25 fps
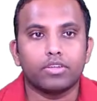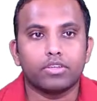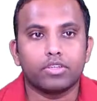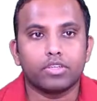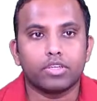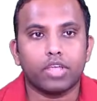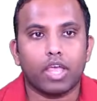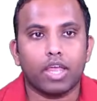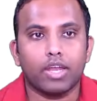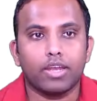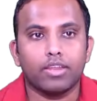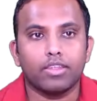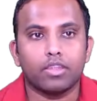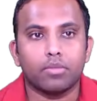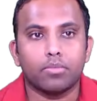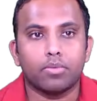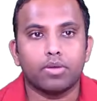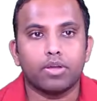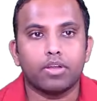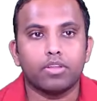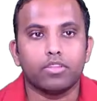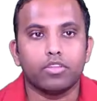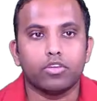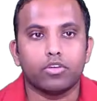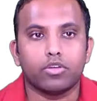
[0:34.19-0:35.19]
Chinese
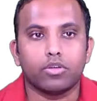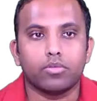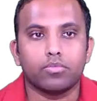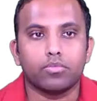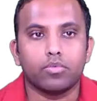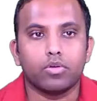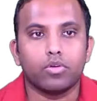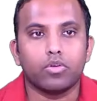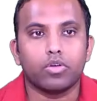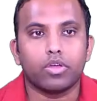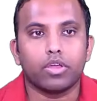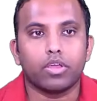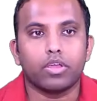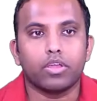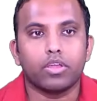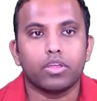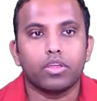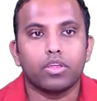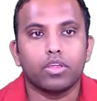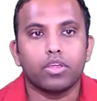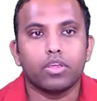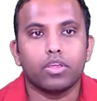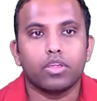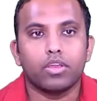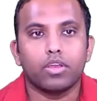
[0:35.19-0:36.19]
Remainder Theorem. Okay,
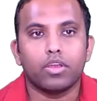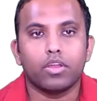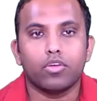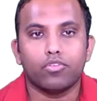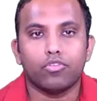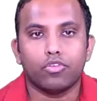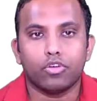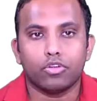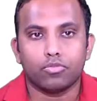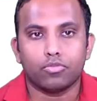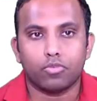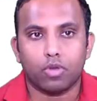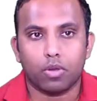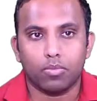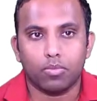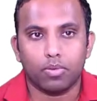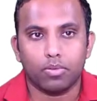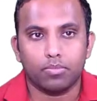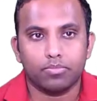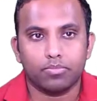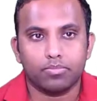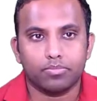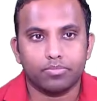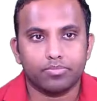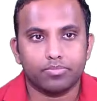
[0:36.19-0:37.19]
now first problem.